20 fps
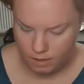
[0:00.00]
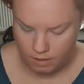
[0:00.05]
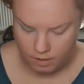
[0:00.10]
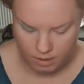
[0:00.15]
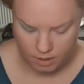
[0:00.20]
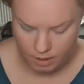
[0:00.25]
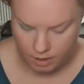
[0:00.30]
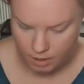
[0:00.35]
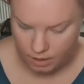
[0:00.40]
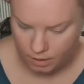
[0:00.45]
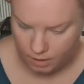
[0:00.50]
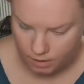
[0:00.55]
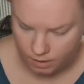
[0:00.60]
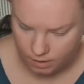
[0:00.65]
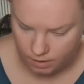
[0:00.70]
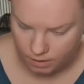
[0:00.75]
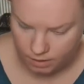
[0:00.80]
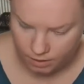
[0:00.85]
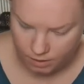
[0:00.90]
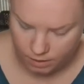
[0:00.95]
and
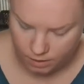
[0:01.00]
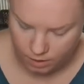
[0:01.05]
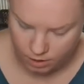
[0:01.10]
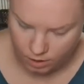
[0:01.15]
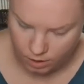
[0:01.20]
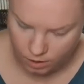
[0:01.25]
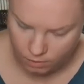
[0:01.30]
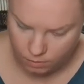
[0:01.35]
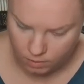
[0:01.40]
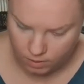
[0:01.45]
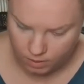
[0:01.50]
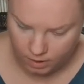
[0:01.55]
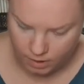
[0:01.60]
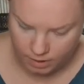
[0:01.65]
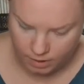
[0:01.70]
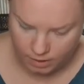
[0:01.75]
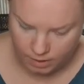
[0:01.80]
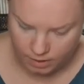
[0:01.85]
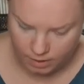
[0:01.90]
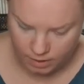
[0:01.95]
you just want a
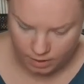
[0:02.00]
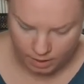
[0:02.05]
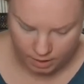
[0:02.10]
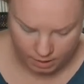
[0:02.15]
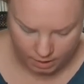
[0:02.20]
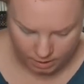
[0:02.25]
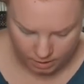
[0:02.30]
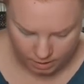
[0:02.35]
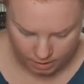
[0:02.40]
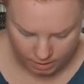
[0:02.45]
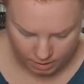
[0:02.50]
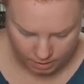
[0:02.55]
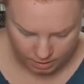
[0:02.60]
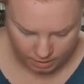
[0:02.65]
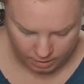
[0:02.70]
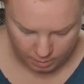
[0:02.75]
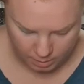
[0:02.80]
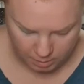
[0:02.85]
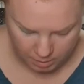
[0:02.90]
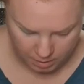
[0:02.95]

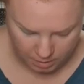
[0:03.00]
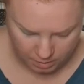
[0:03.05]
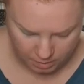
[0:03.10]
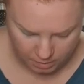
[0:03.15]
tiny bit.